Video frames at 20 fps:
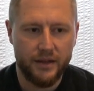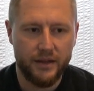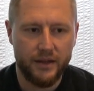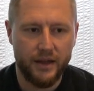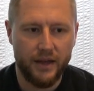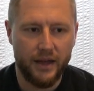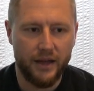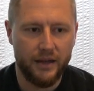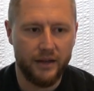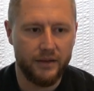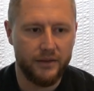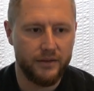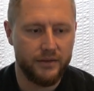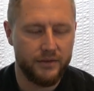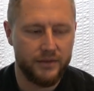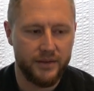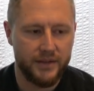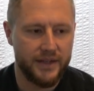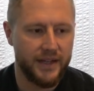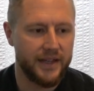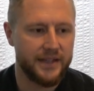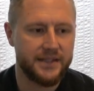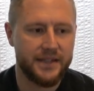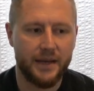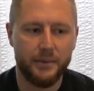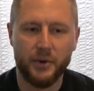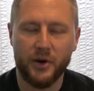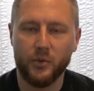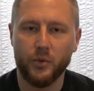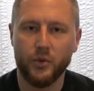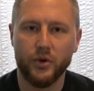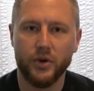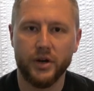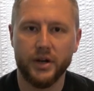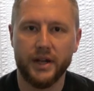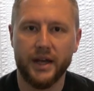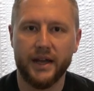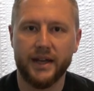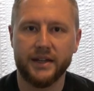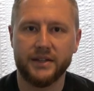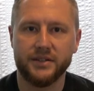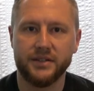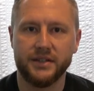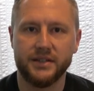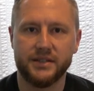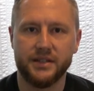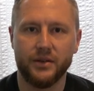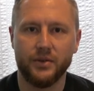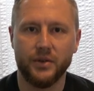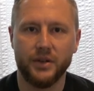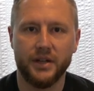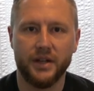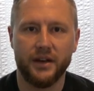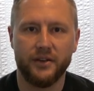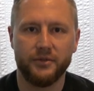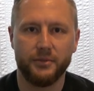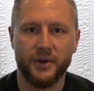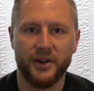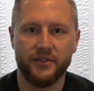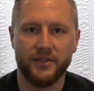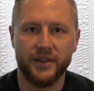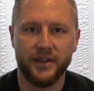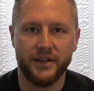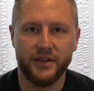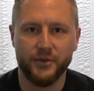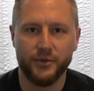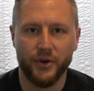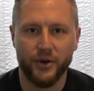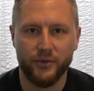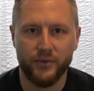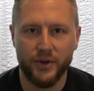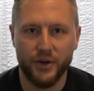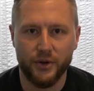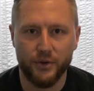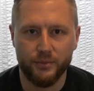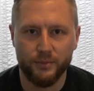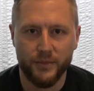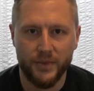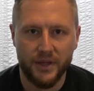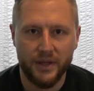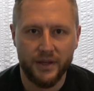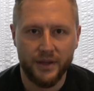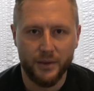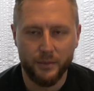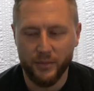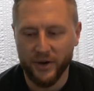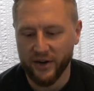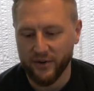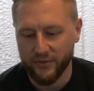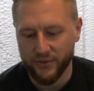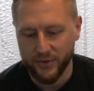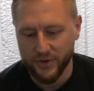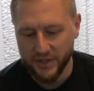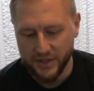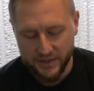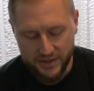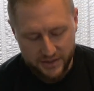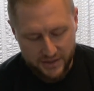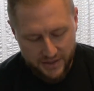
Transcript: the next time I wore it, I actually sold it off my feet and drove home barefoot.